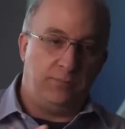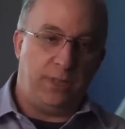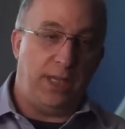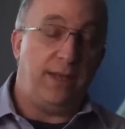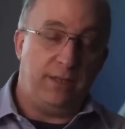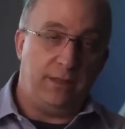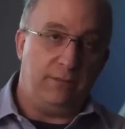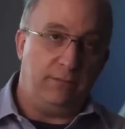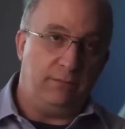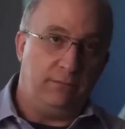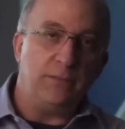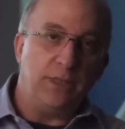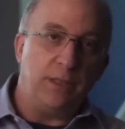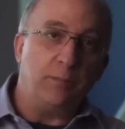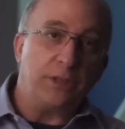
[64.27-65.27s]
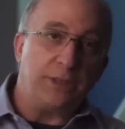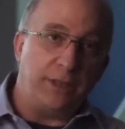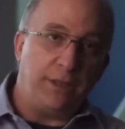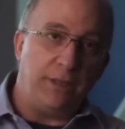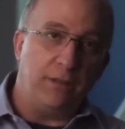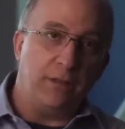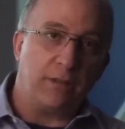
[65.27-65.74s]
planet in
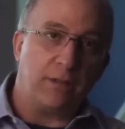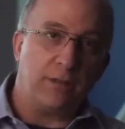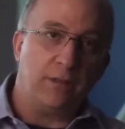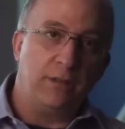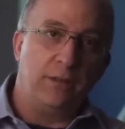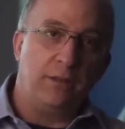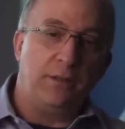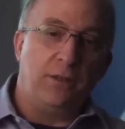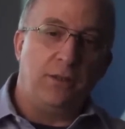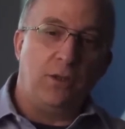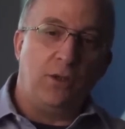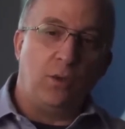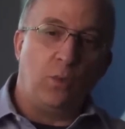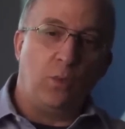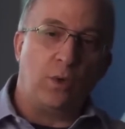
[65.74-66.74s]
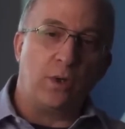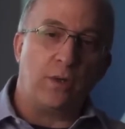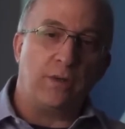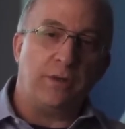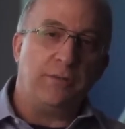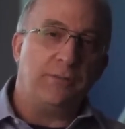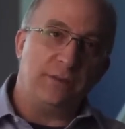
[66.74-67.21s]
particular,
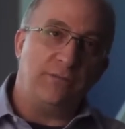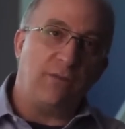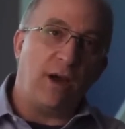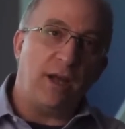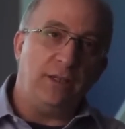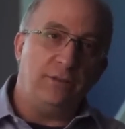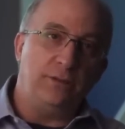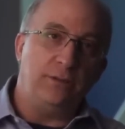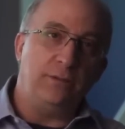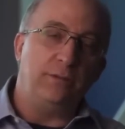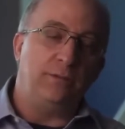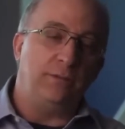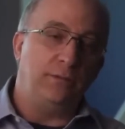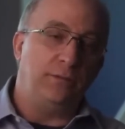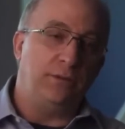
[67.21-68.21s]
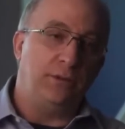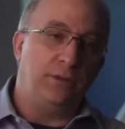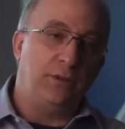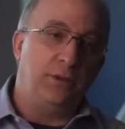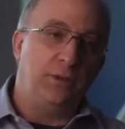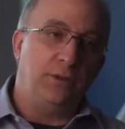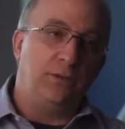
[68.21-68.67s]
were fine-tuned
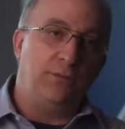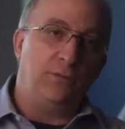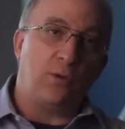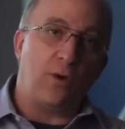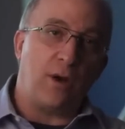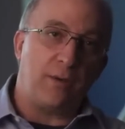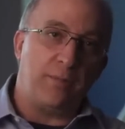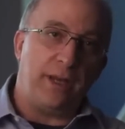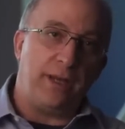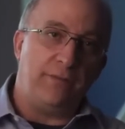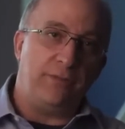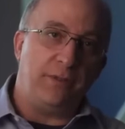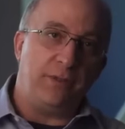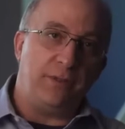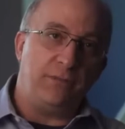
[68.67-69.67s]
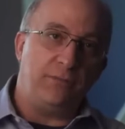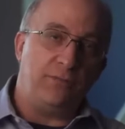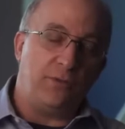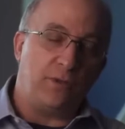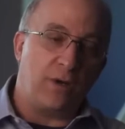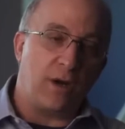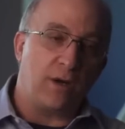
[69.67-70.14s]
for our benefit and
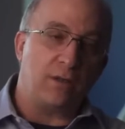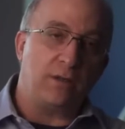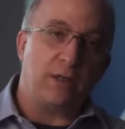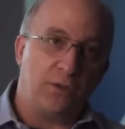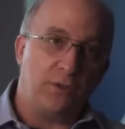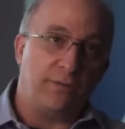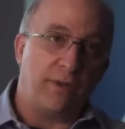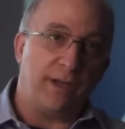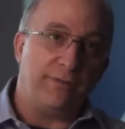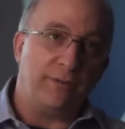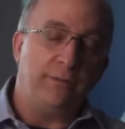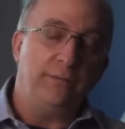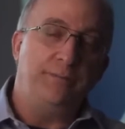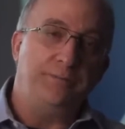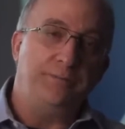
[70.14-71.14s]
for our survival.